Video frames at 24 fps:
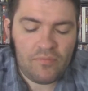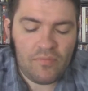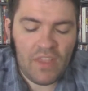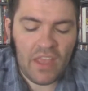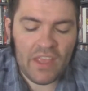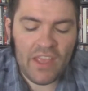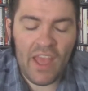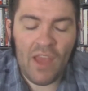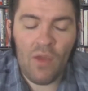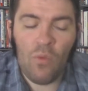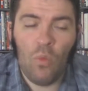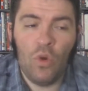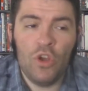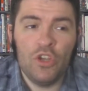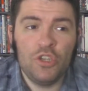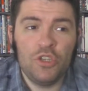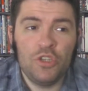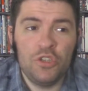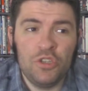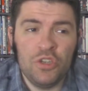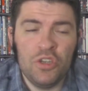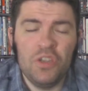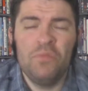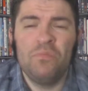and what
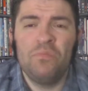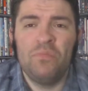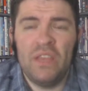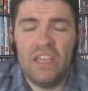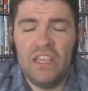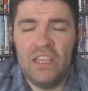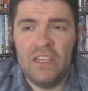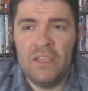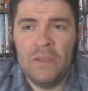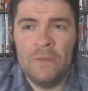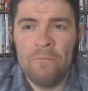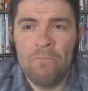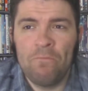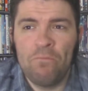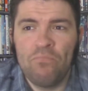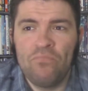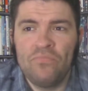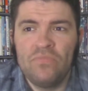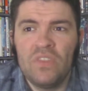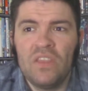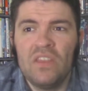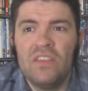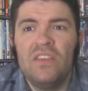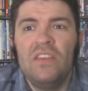should be
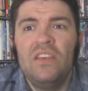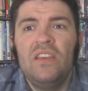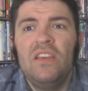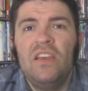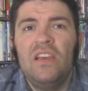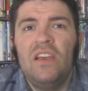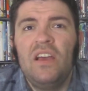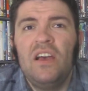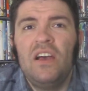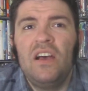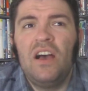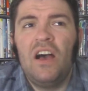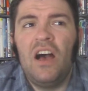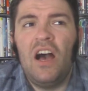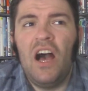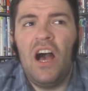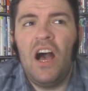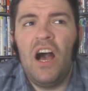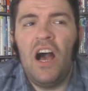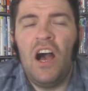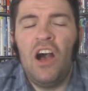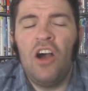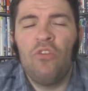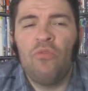
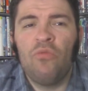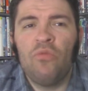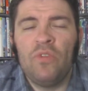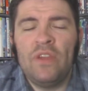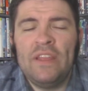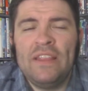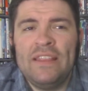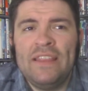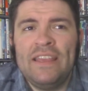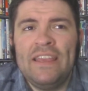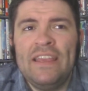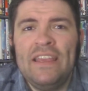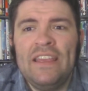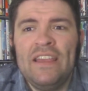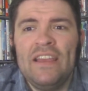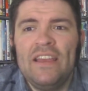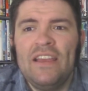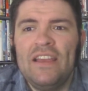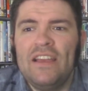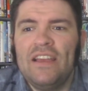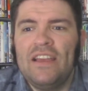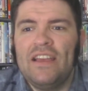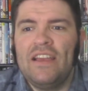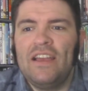a really
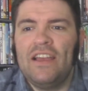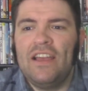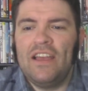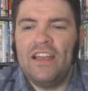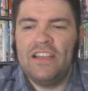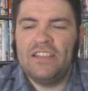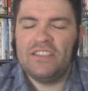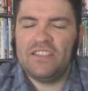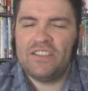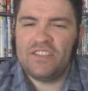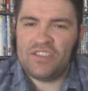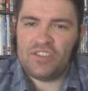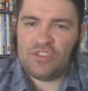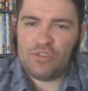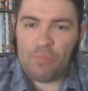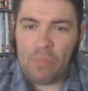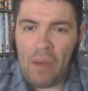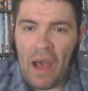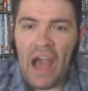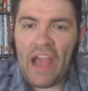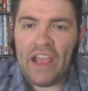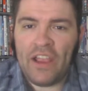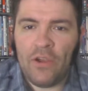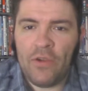
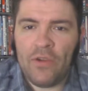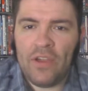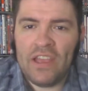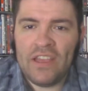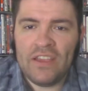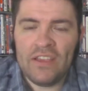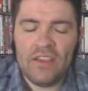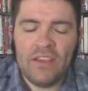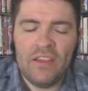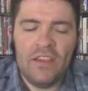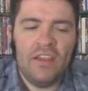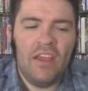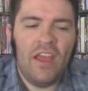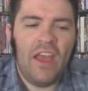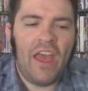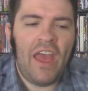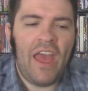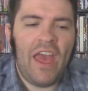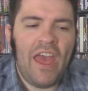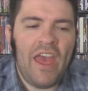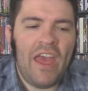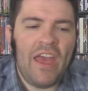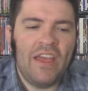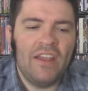inspiring
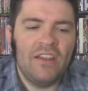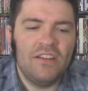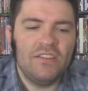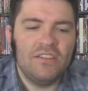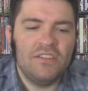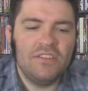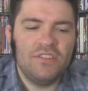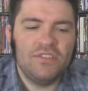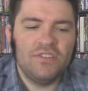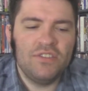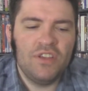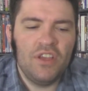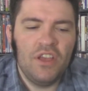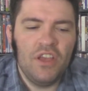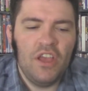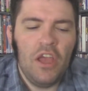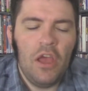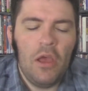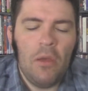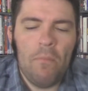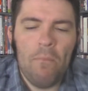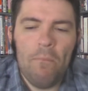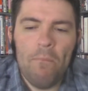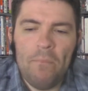and
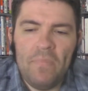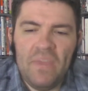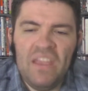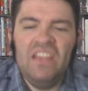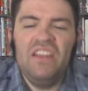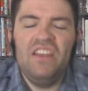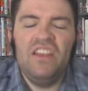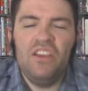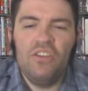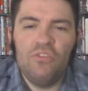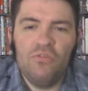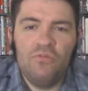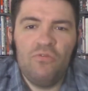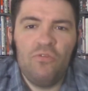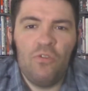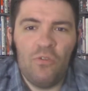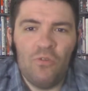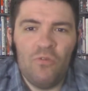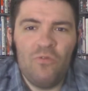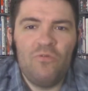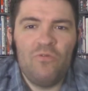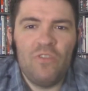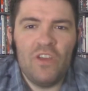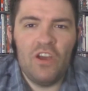meaningful
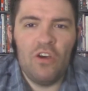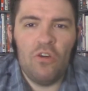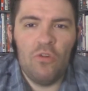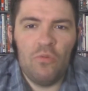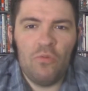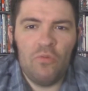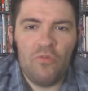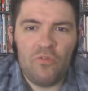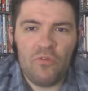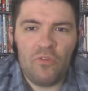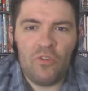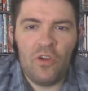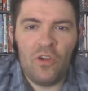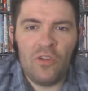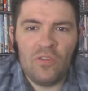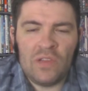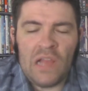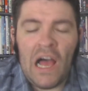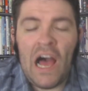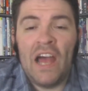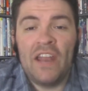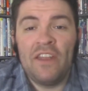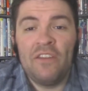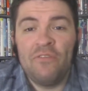film for a
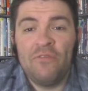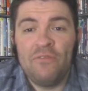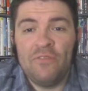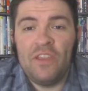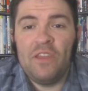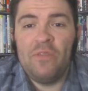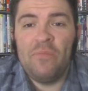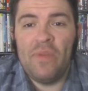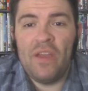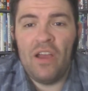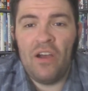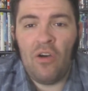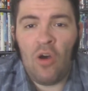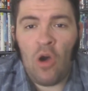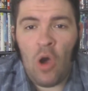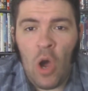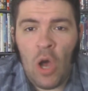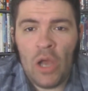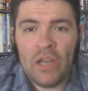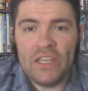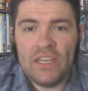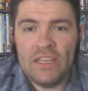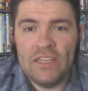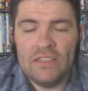lot of female
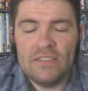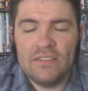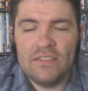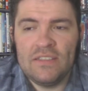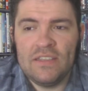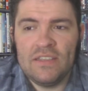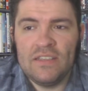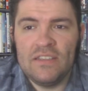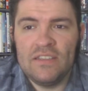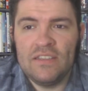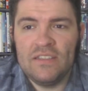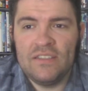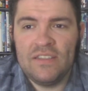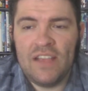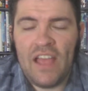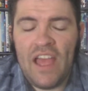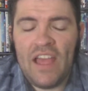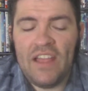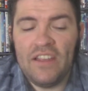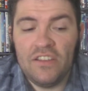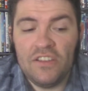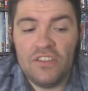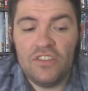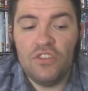audiences
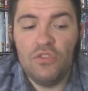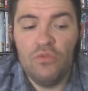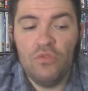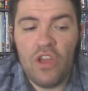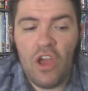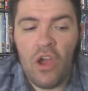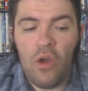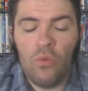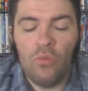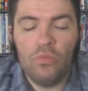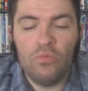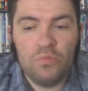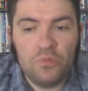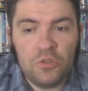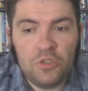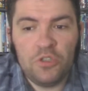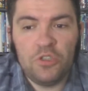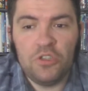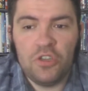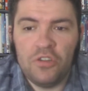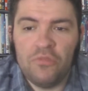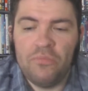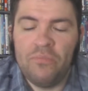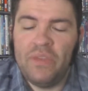and you know
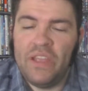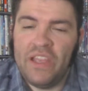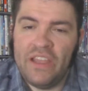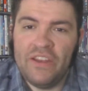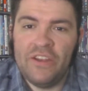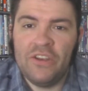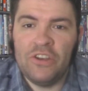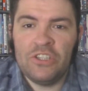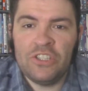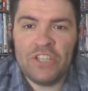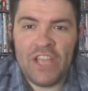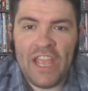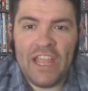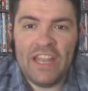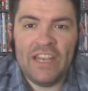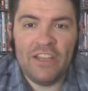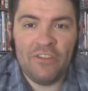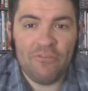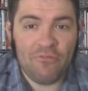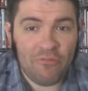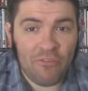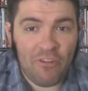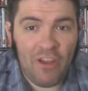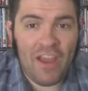should be
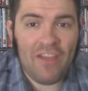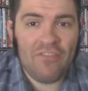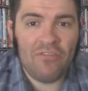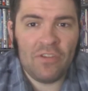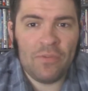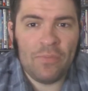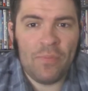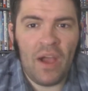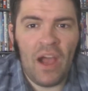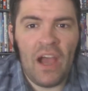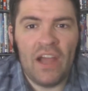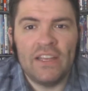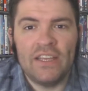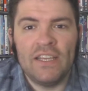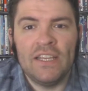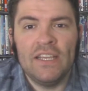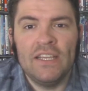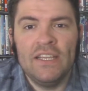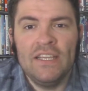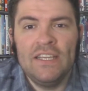entertaining for everybody